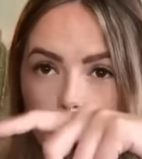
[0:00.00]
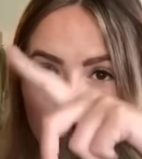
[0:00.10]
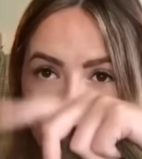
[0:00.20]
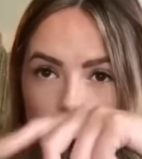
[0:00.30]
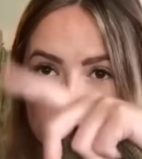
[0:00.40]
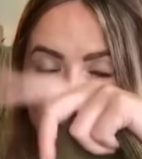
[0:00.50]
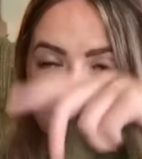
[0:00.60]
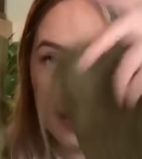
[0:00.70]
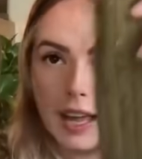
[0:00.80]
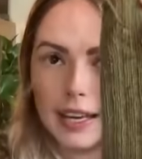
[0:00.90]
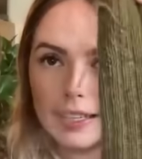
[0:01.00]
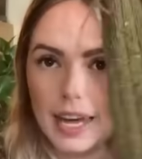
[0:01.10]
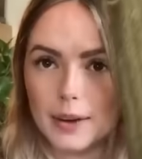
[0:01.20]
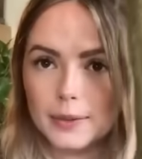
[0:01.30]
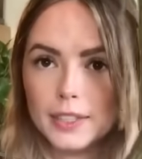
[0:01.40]
pull this leg
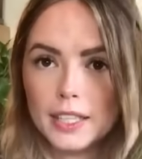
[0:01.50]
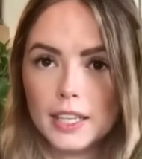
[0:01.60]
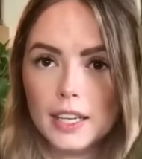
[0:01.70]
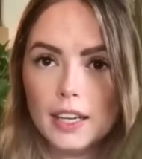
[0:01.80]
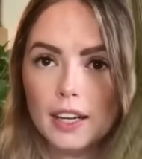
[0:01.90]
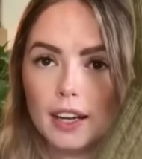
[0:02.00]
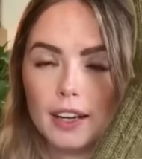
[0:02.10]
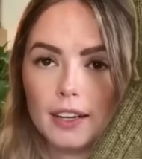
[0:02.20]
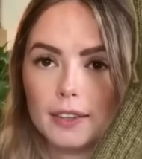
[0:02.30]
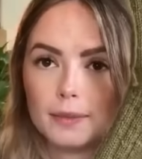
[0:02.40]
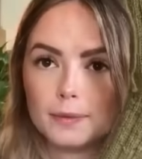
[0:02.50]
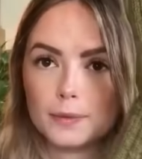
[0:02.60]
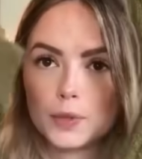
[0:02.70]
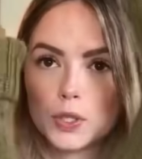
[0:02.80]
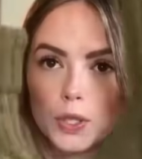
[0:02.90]
down.
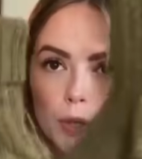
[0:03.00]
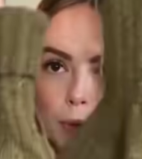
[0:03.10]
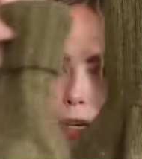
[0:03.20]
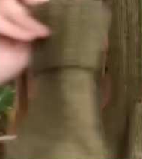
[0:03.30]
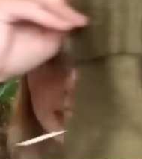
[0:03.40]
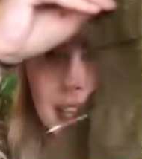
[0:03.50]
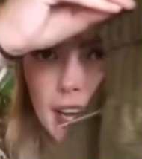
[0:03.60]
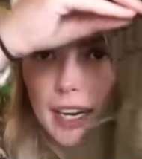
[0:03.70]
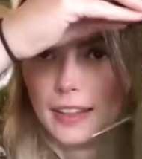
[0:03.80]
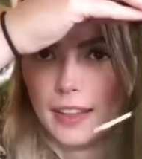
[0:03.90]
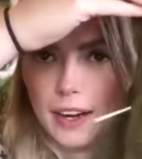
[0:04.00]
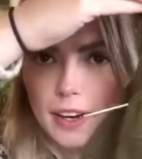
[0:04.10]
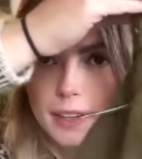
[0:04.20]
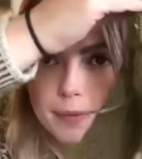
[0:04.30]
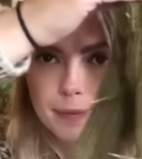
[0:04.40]
So it's getting
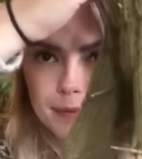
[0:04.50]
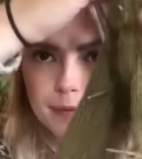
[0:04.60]
there.